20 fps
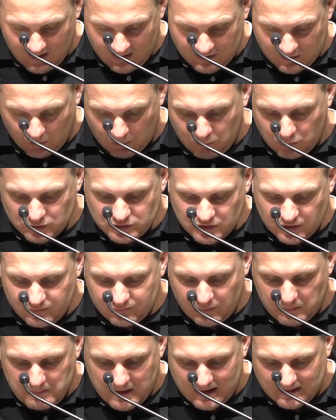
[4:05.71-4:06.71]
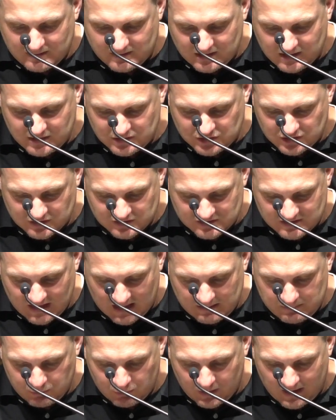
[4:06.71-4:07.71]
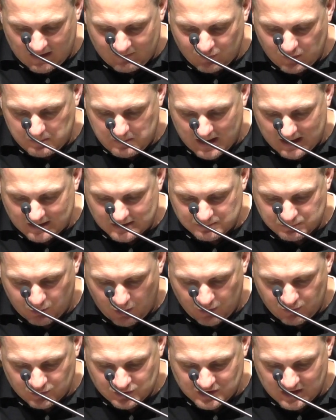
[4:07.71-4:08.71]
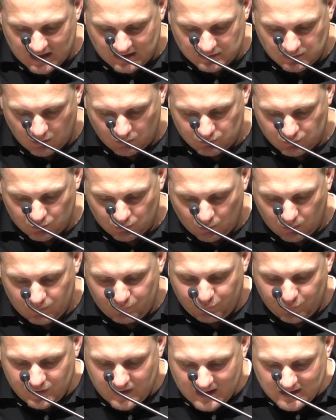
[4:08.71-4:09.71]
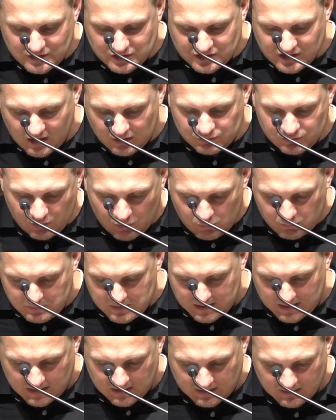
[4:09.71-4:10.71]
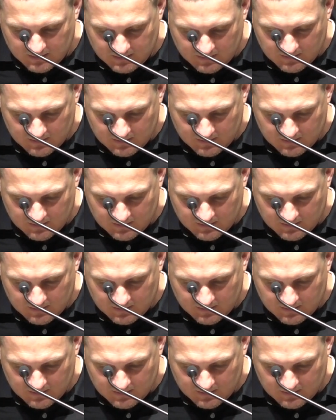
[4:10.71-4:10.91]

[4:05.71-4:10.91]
No more shall every man teach his neighbor and every man his brother, saying, know the Lord, for they shall know me.